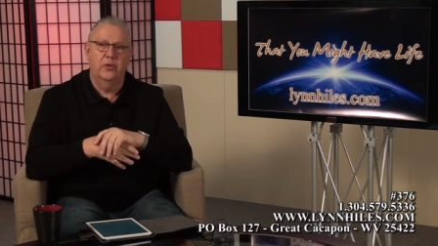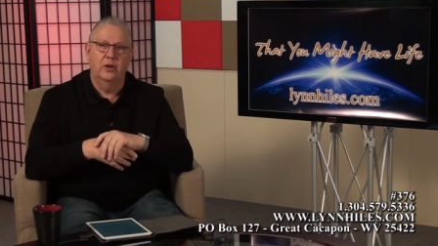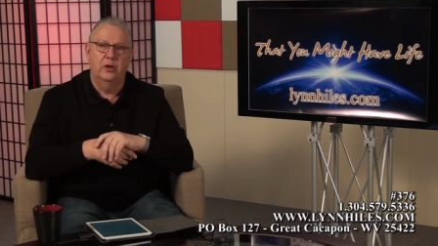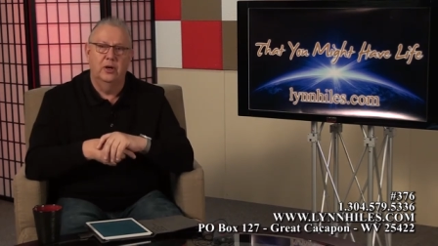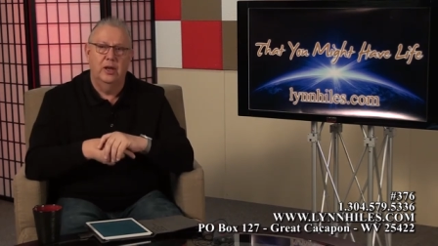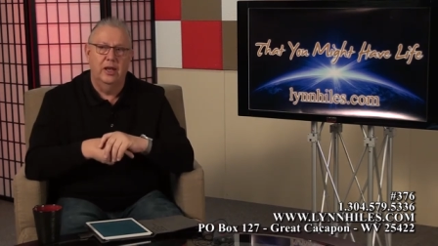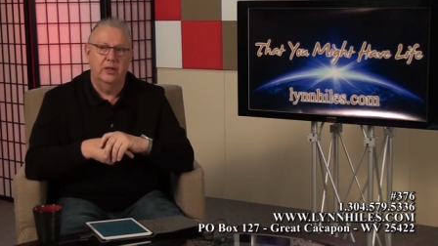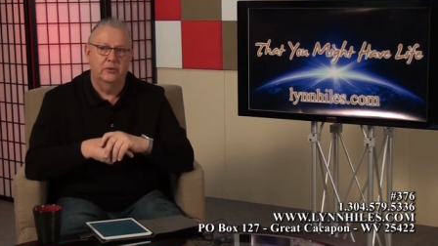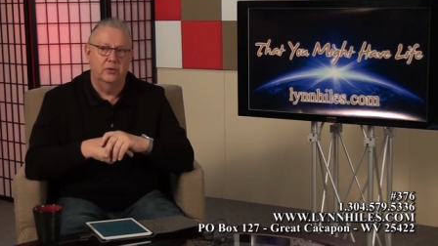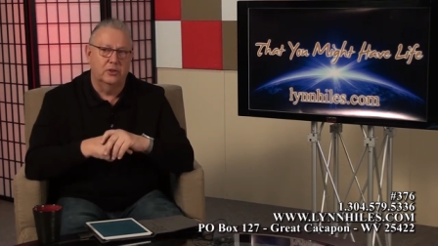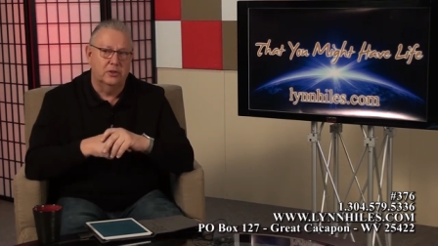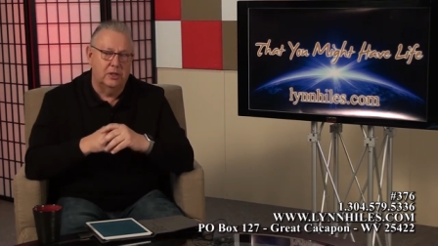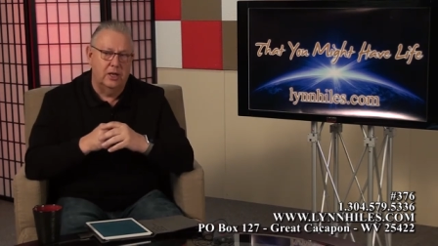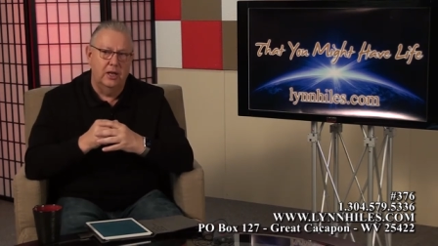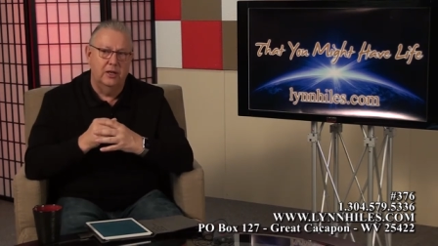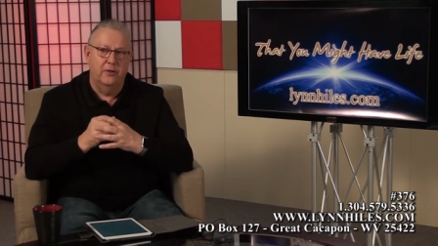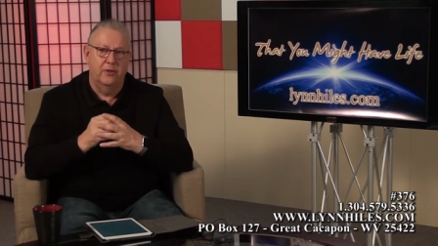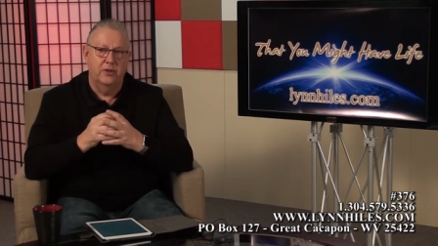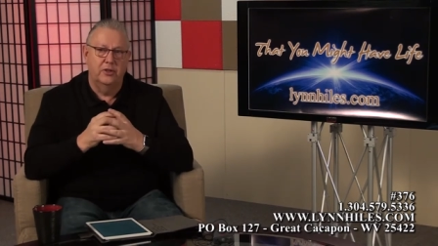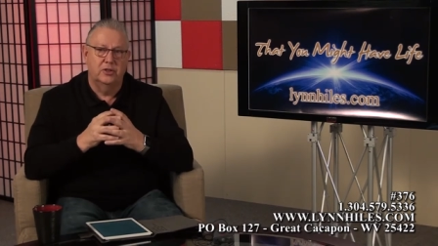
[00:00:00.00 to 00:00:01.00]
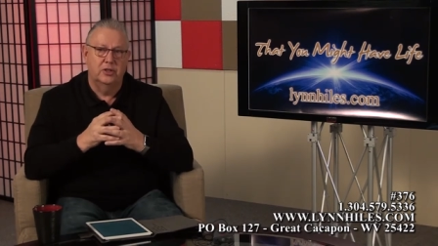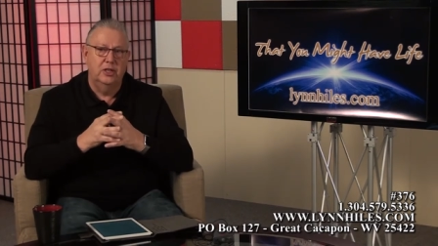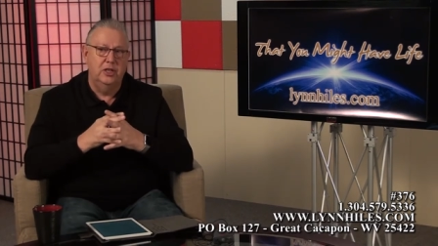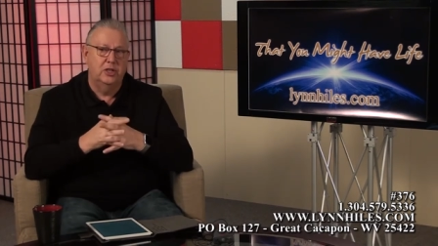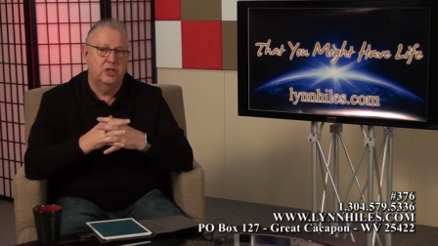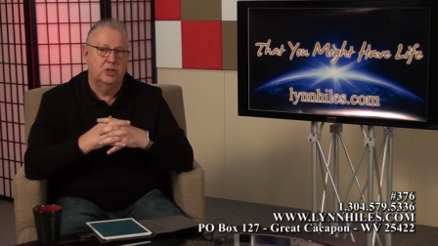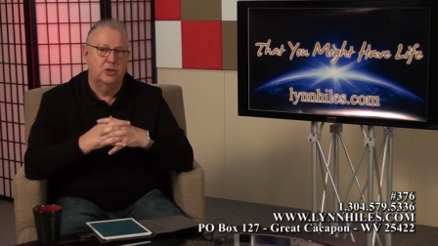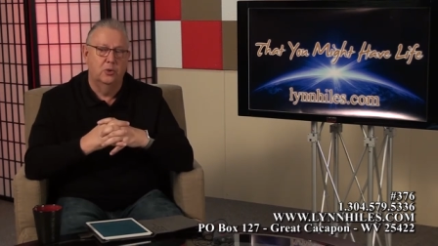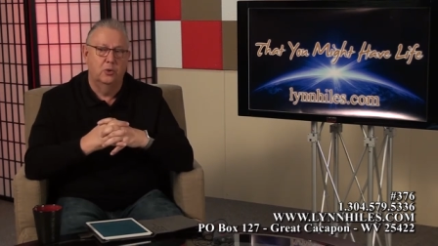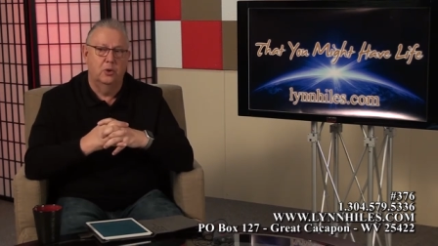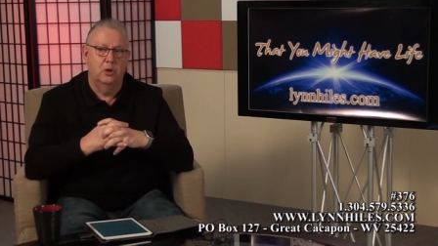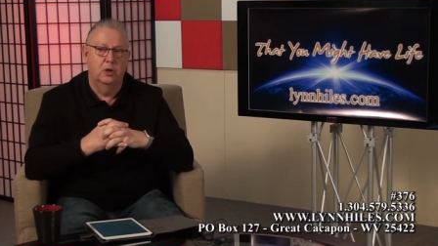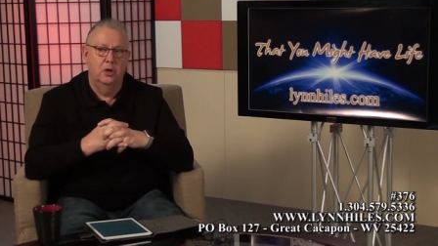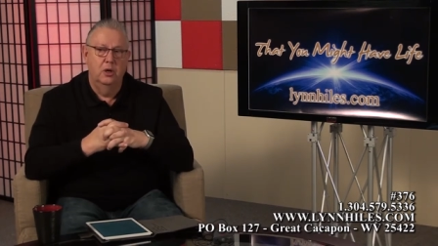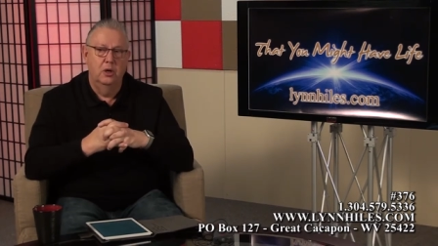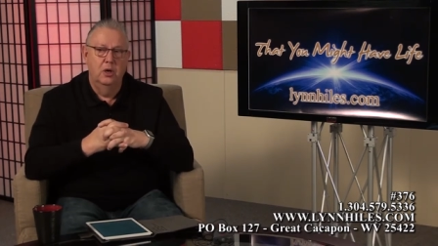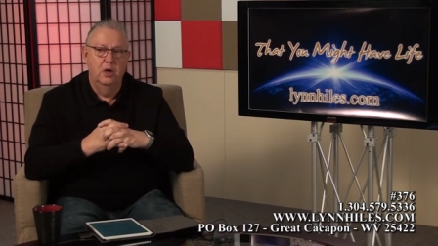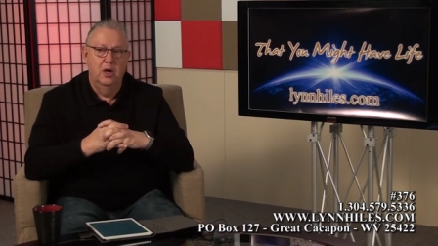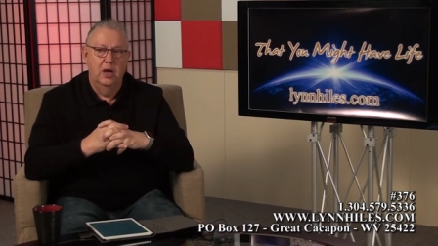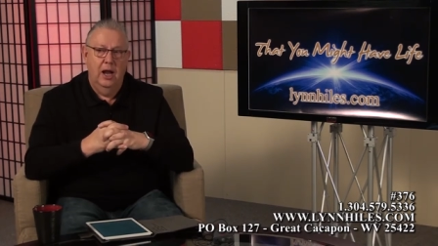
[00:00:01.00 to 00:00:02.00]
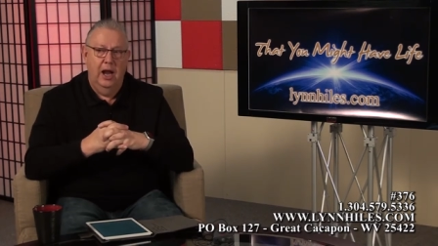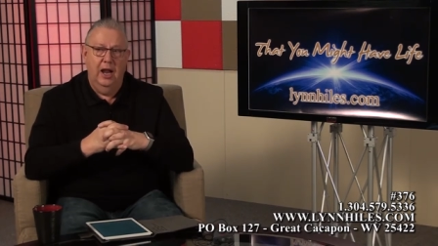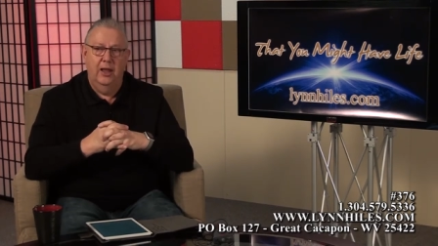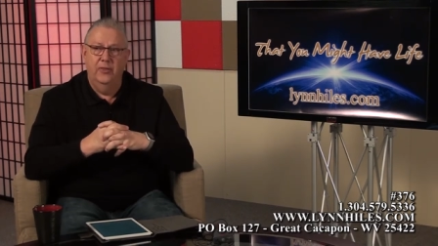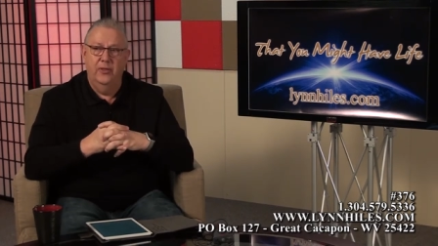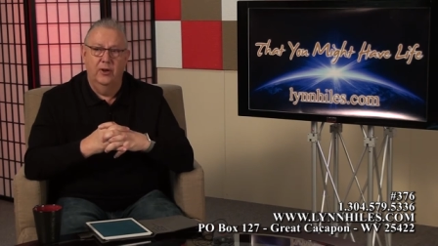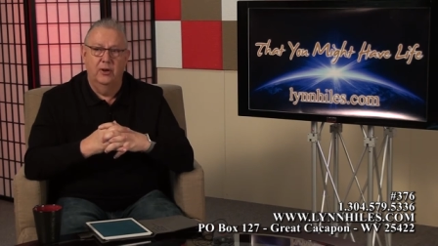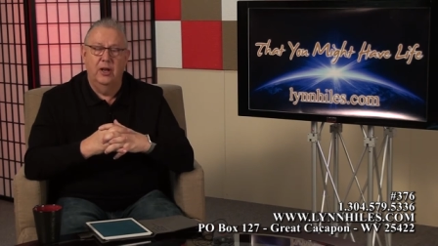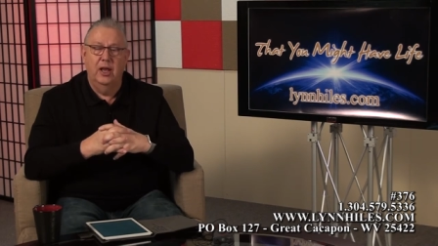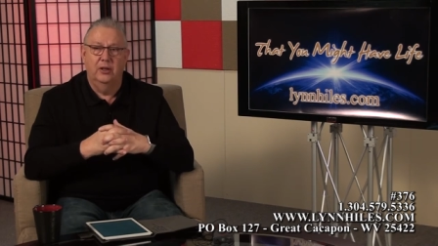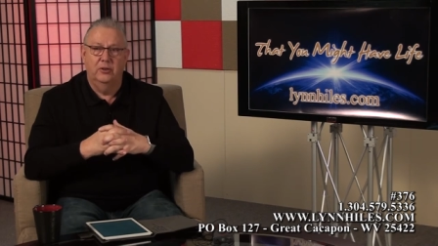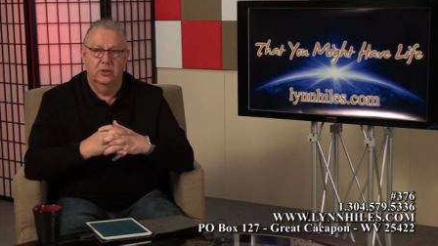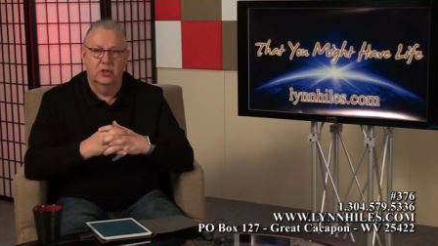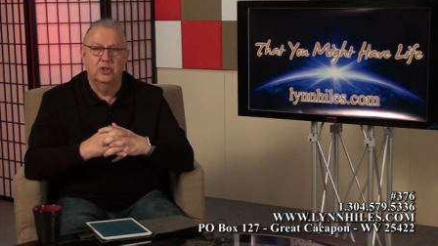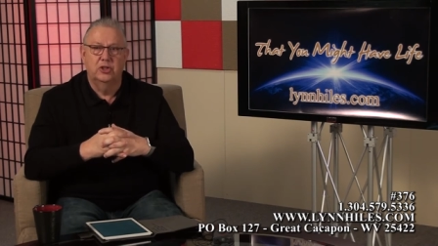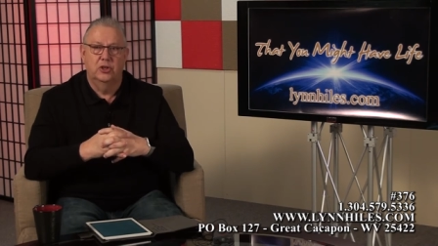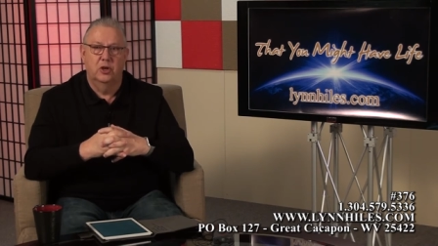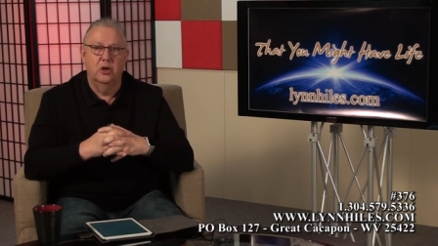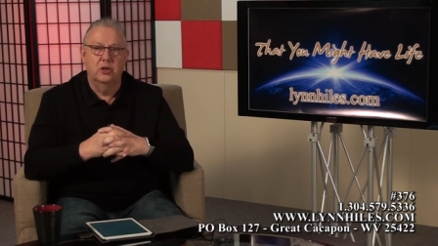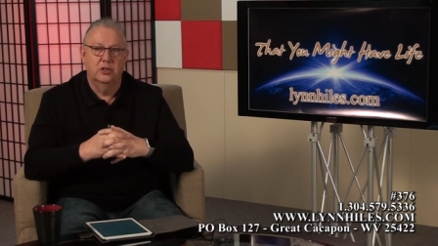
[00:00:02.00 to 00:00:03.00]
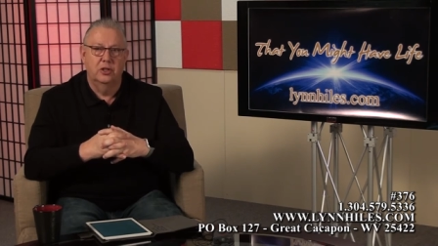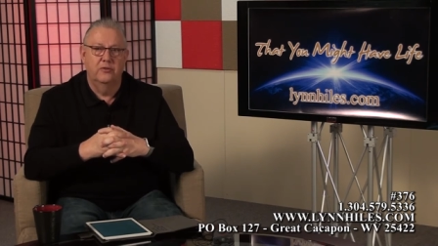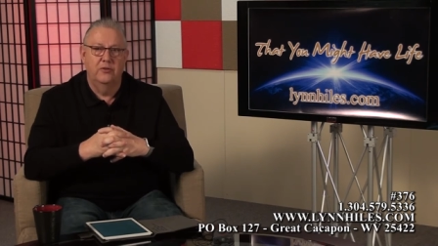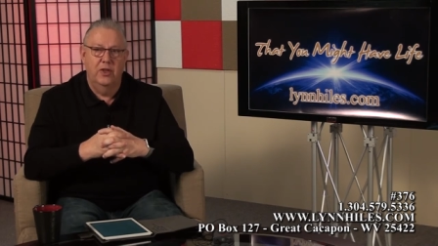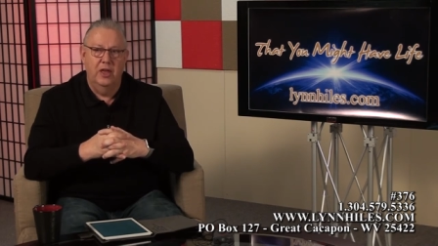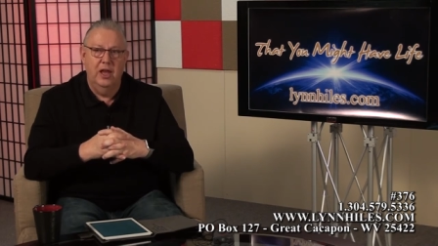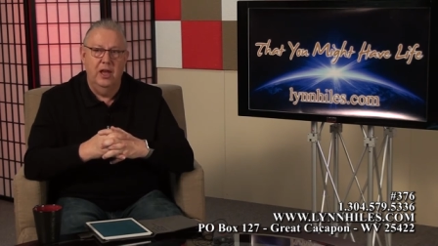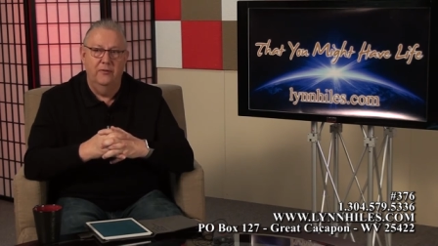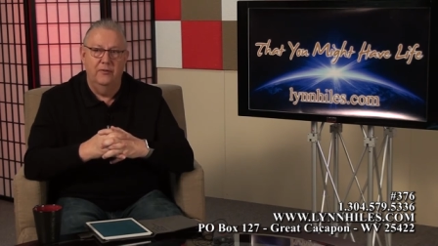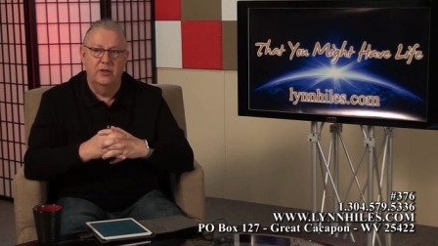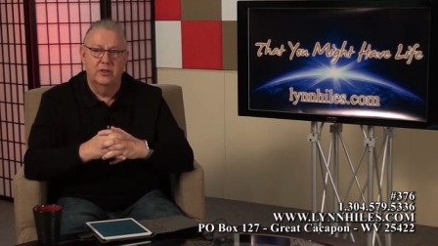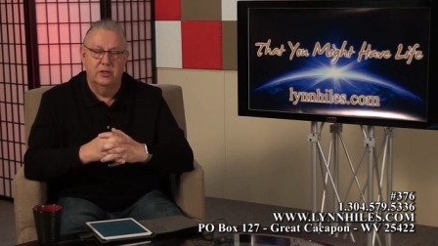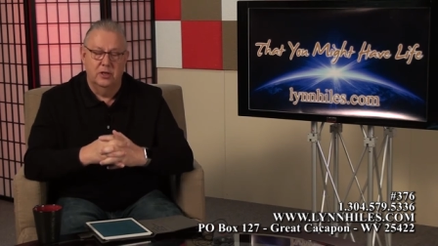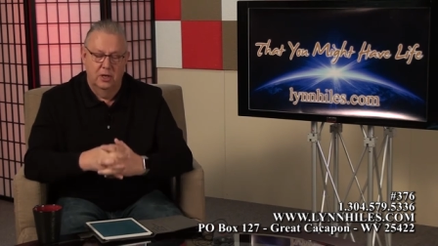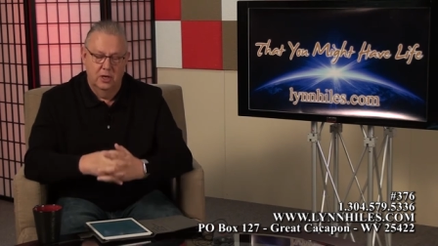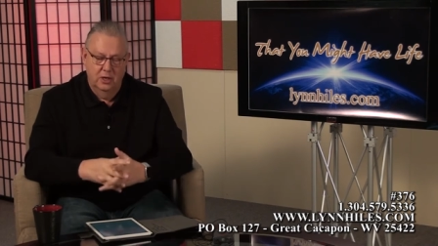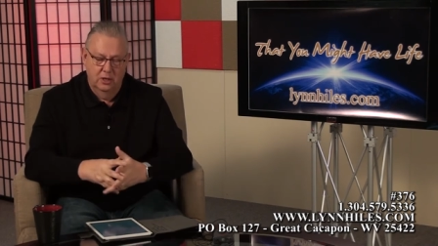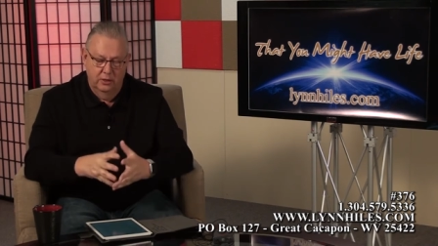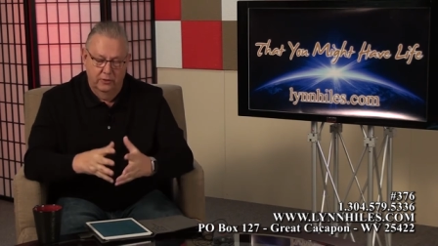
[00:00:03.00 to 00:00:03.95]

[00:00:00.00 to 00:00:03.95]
that are like the sand of the seashore and they're like the stars of the heavens.